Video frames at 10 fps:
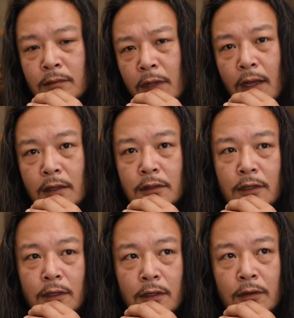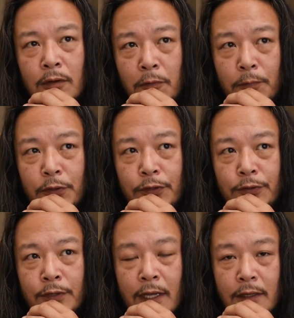Yeah, so hope
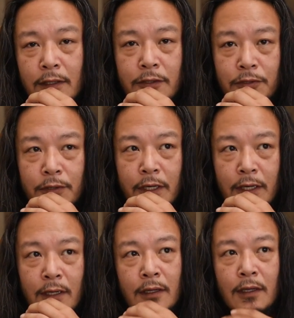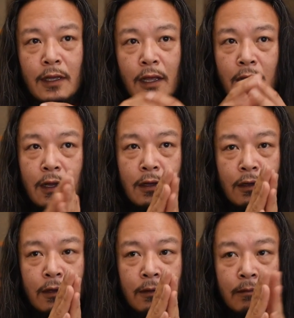you get this trick,
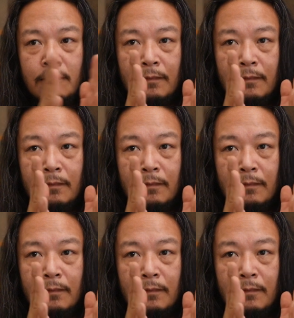and